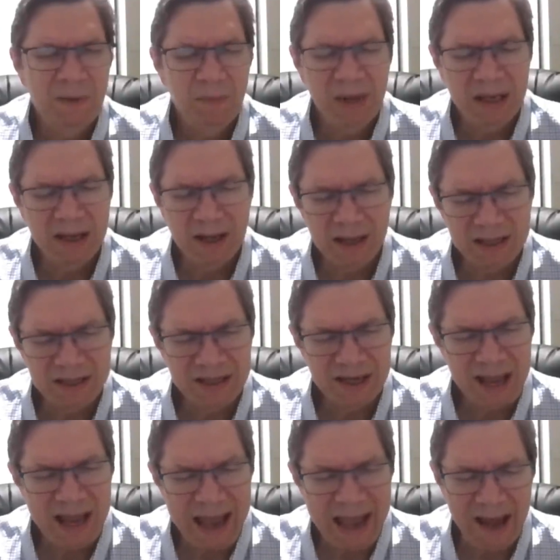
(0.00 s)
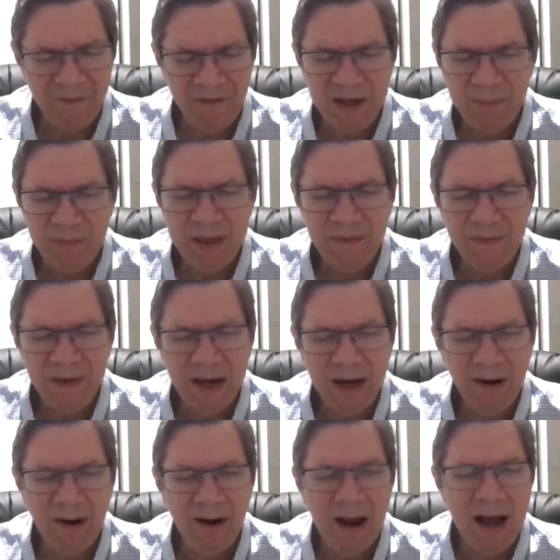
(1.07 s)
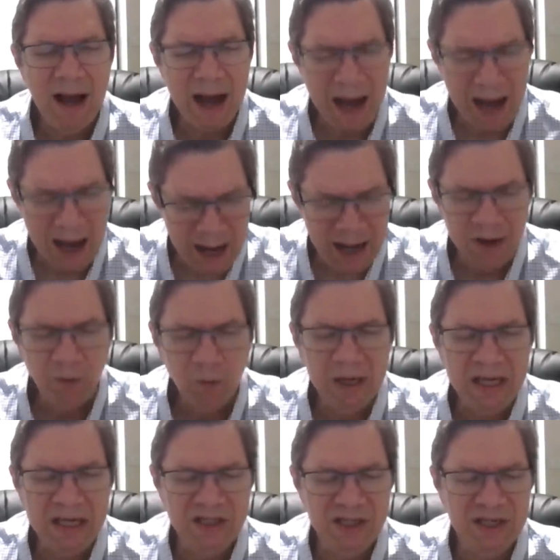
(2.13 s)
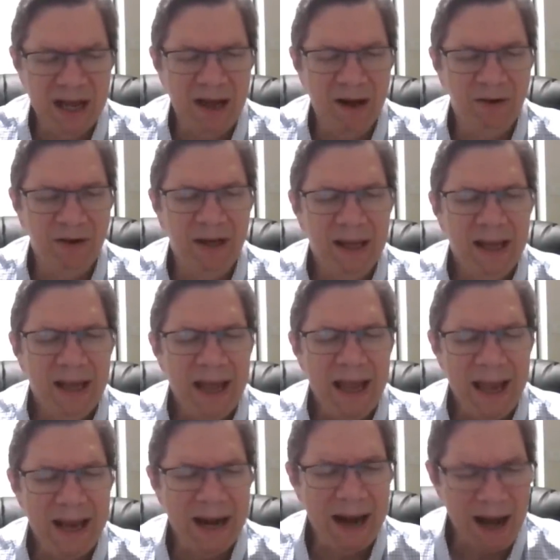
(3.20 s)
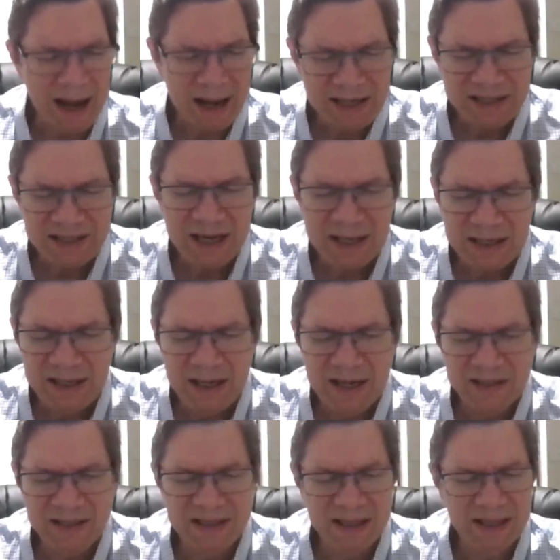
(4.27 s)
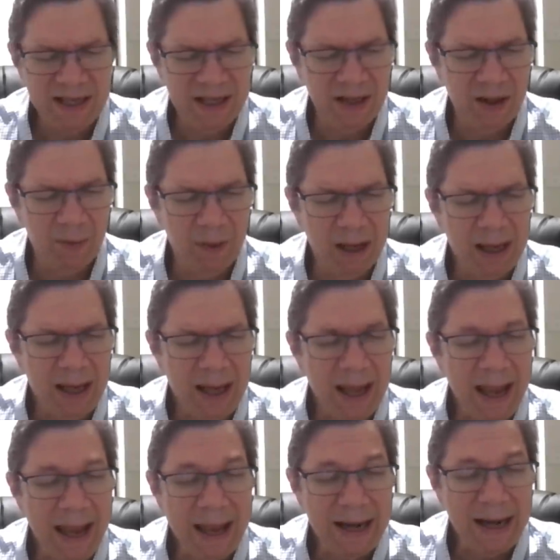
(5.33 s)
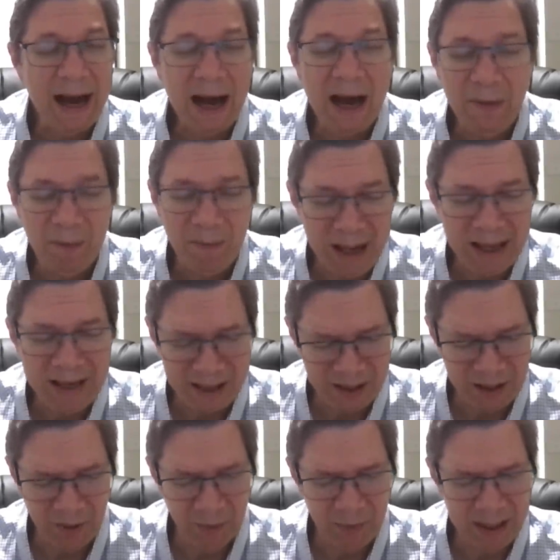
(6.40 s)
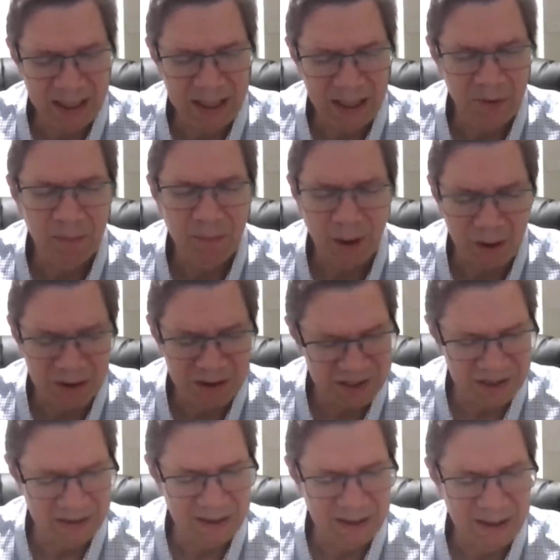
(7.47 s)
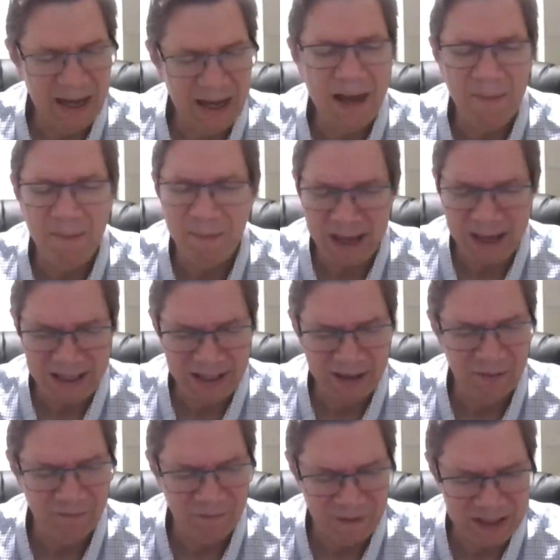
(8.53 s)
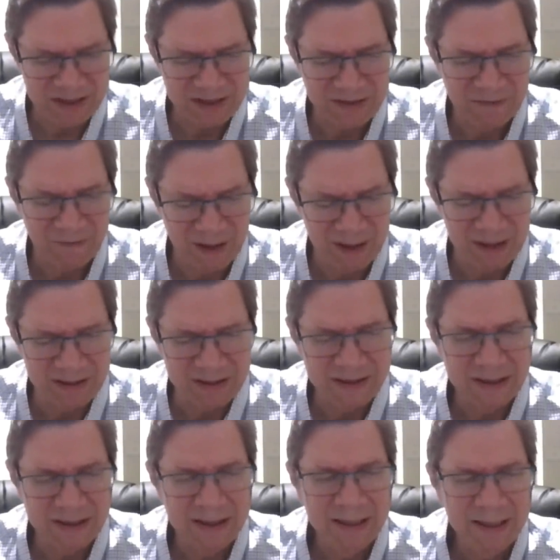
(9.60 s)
because having been there, I reached out and I said yes to him and I met him in person. I met him face to face.